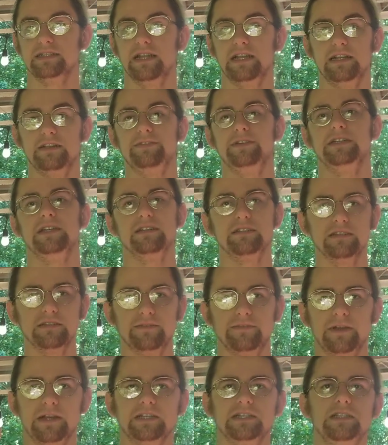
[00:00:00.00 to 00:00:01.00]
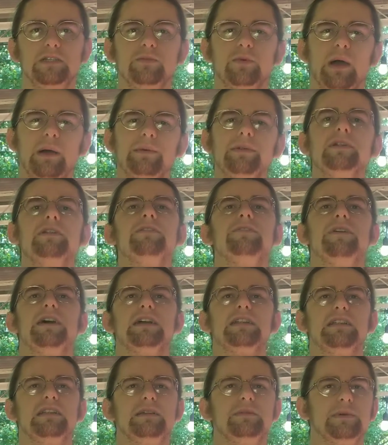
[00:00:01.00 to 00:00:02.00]
And if it doesn't affect you, why would it
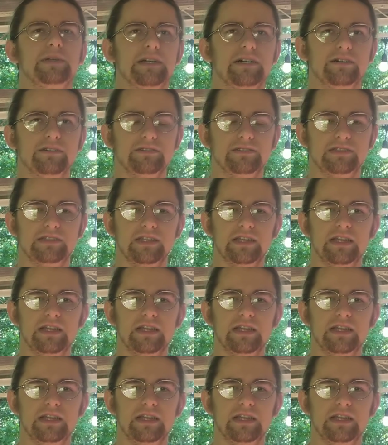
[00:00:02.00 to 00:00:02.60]
affect anyone else